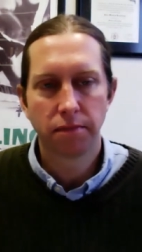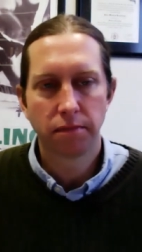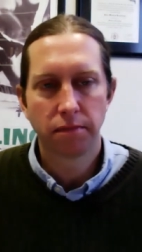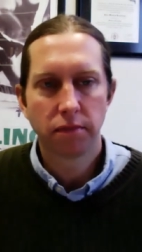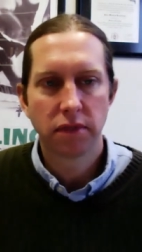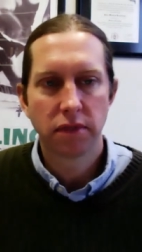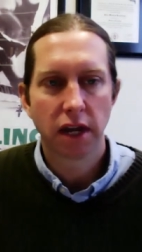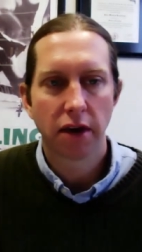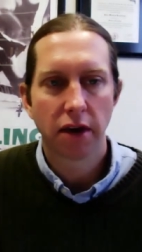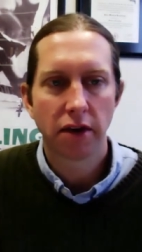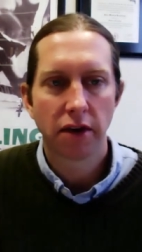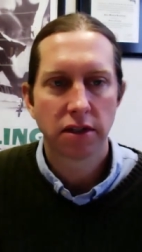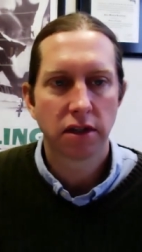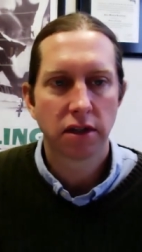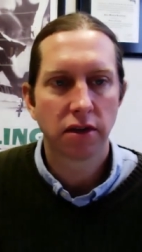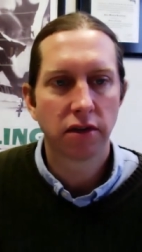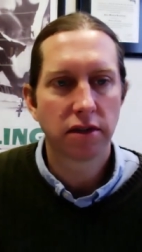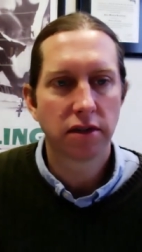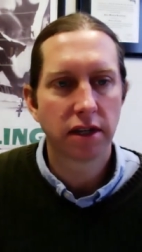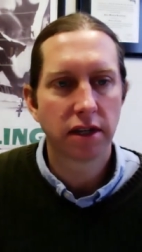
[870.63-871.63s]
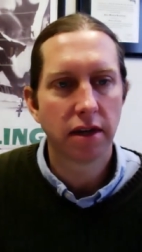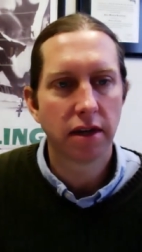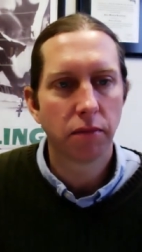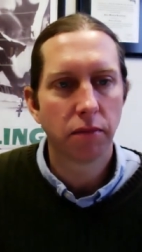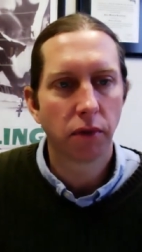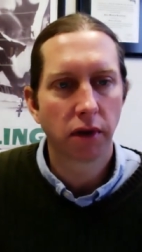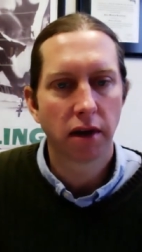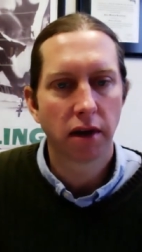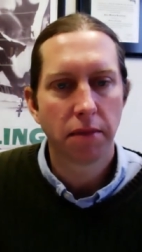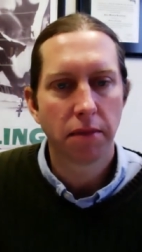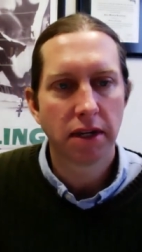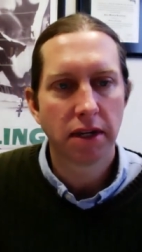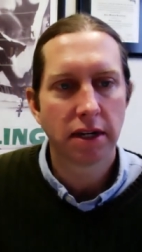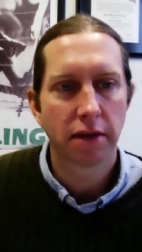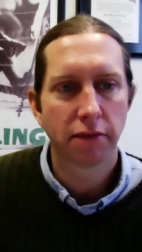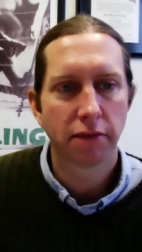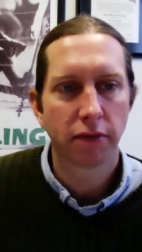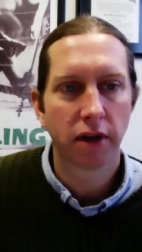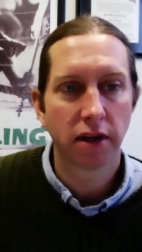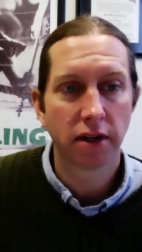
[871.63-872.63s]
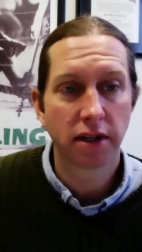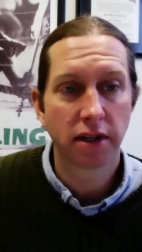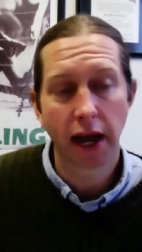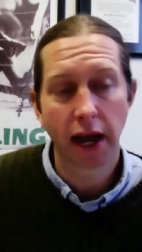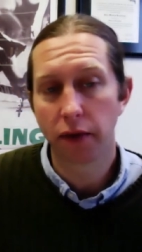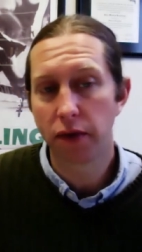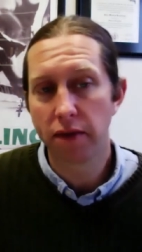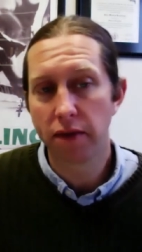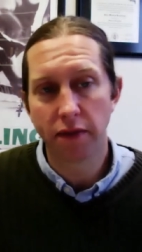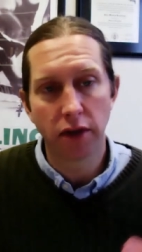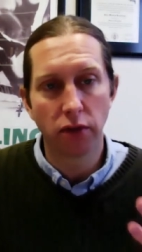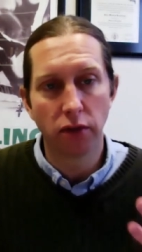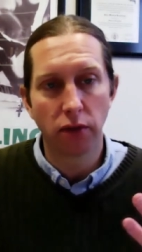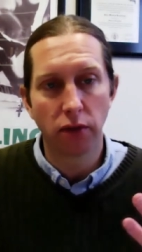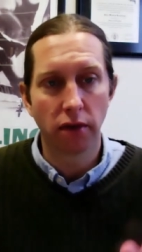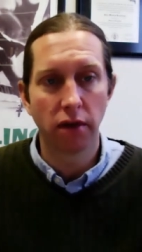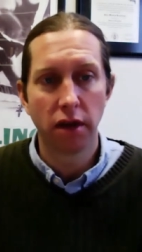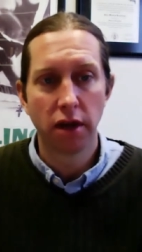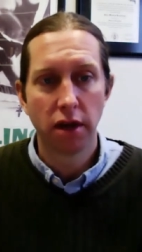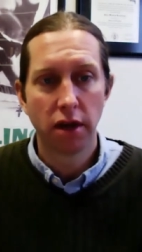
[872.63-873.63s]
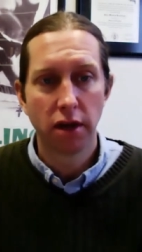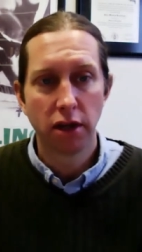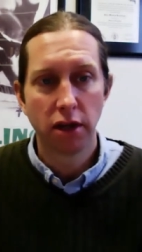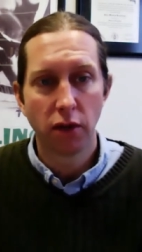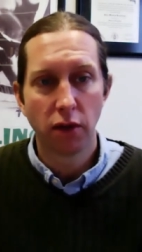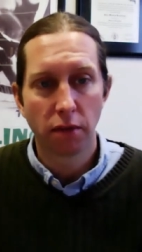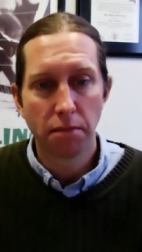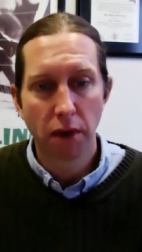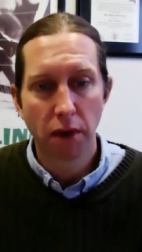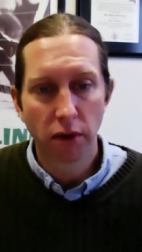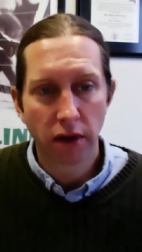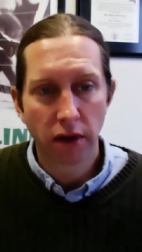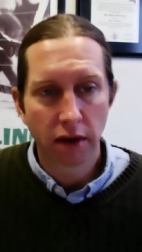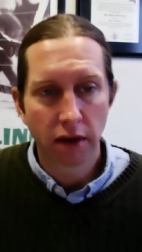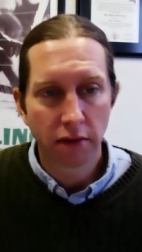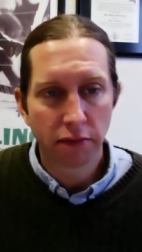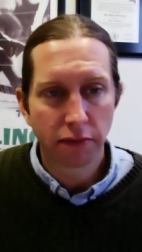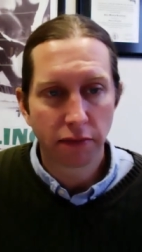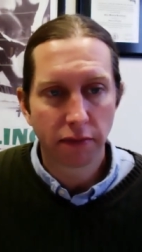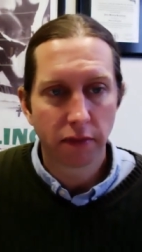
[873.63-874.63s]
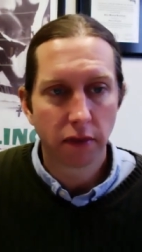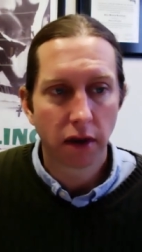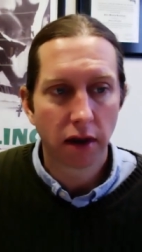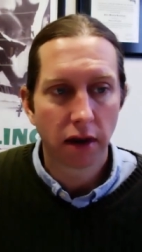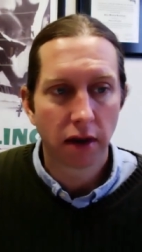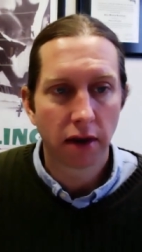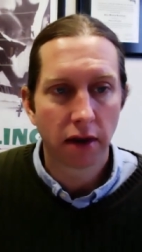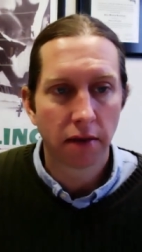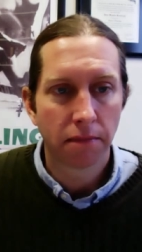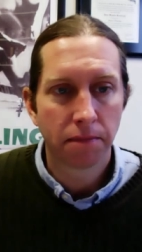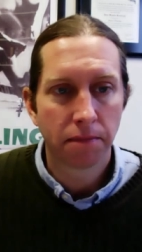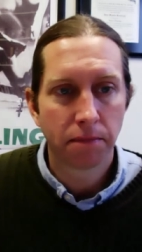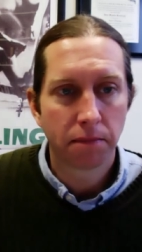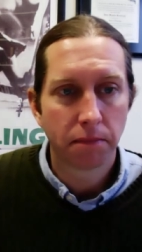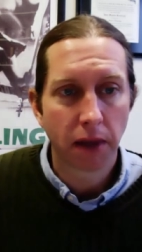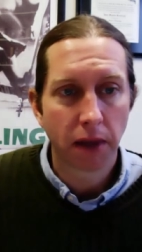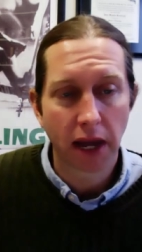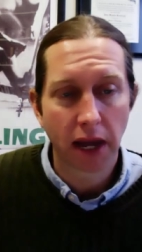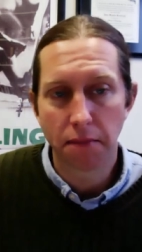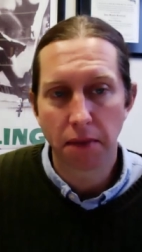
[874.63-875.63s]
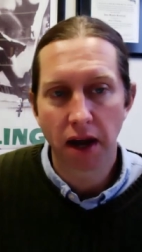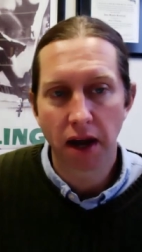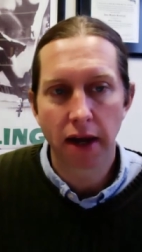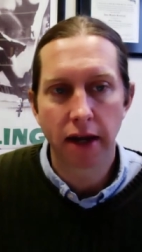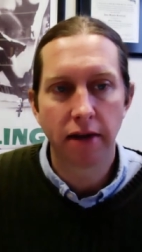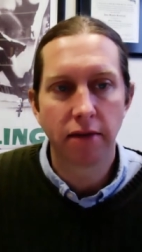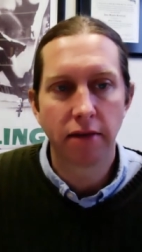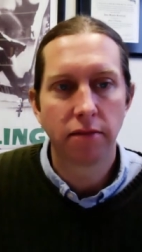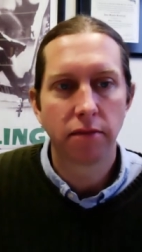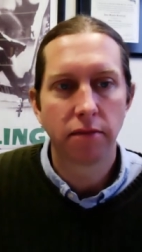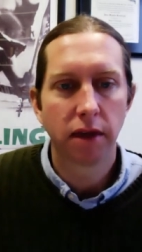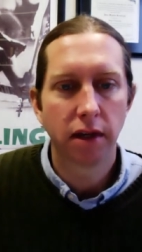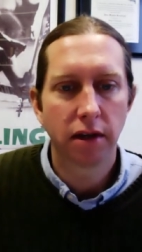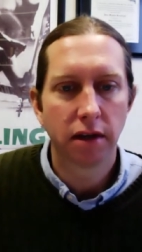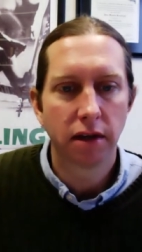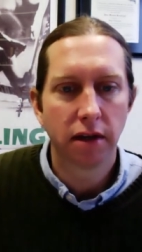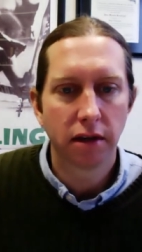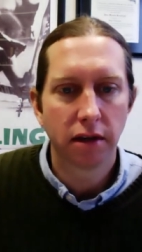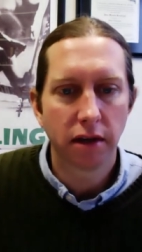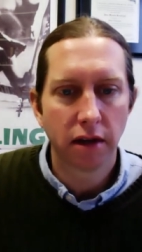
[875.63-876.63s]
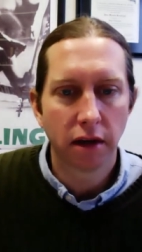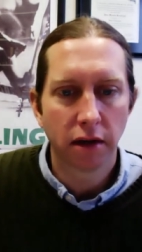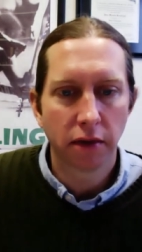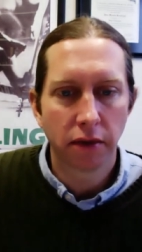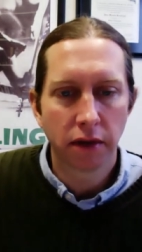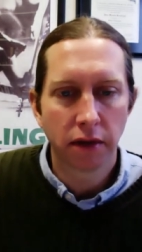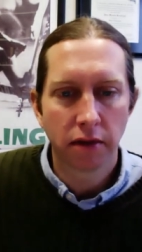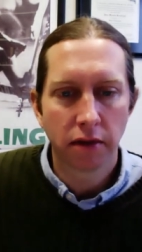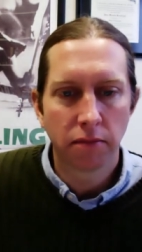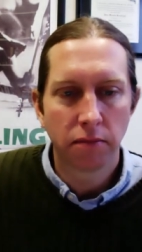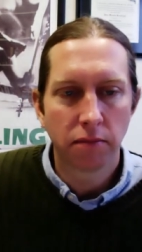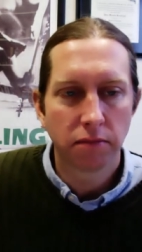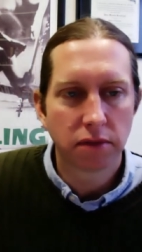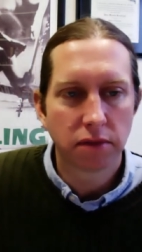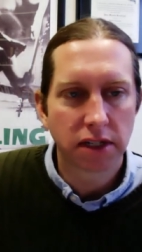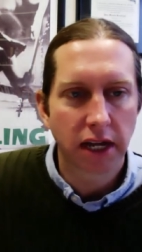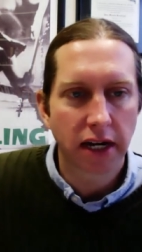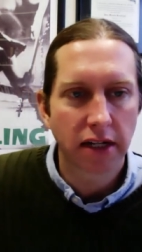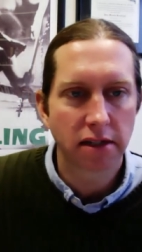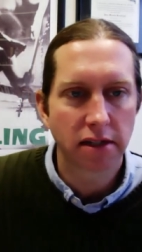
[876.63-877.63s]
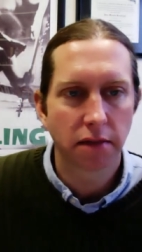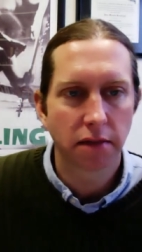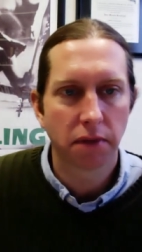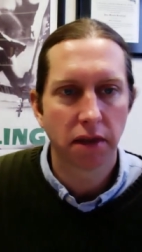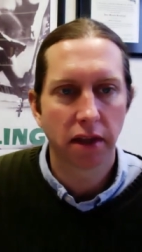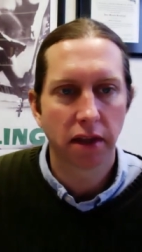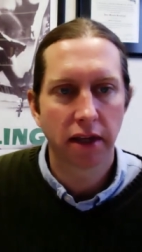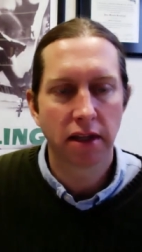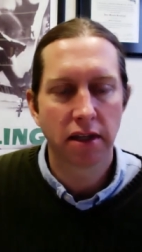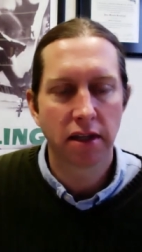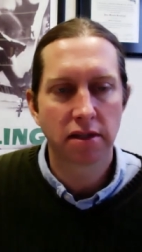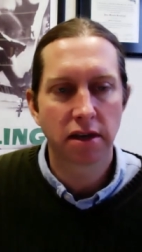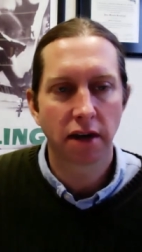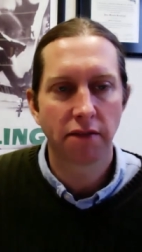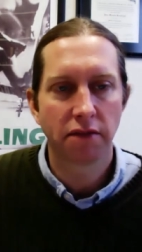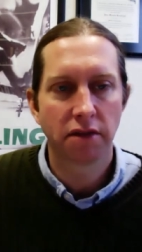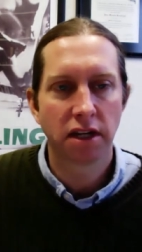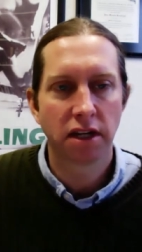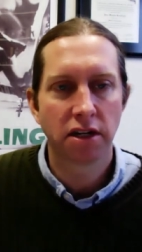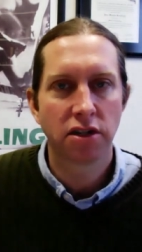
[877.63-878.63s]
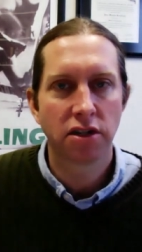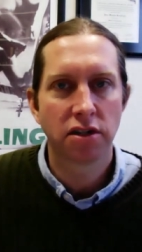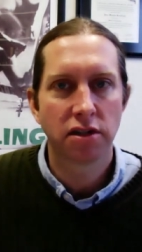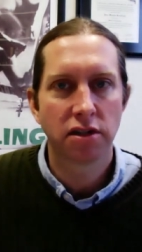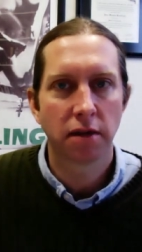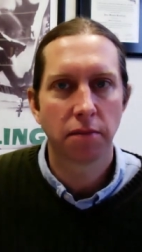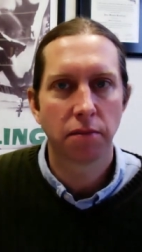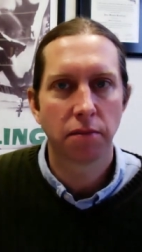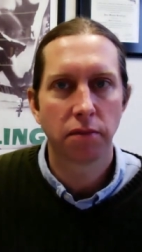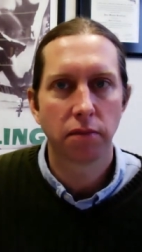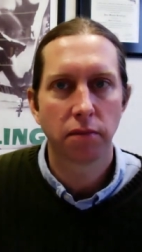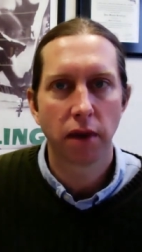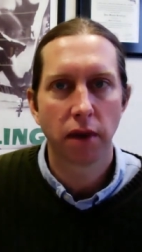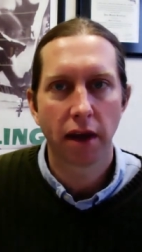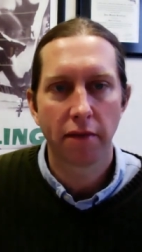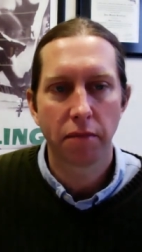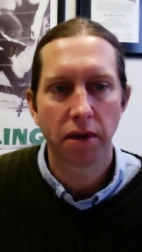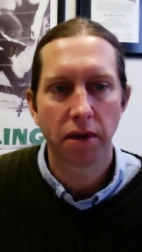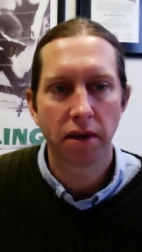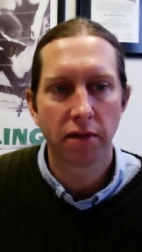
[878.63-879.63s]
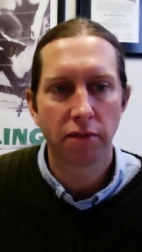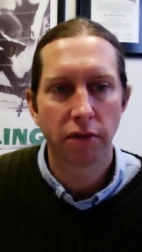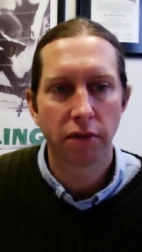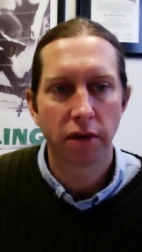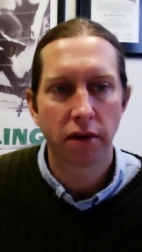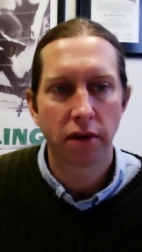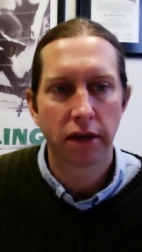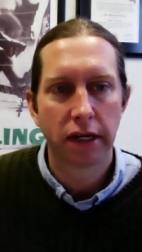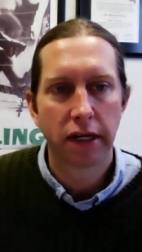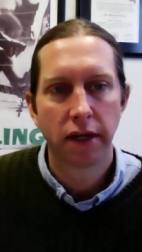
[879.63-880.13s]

Sarah's and her team were going to be different. How even your motive and mine in setting something like these conversations up have been different.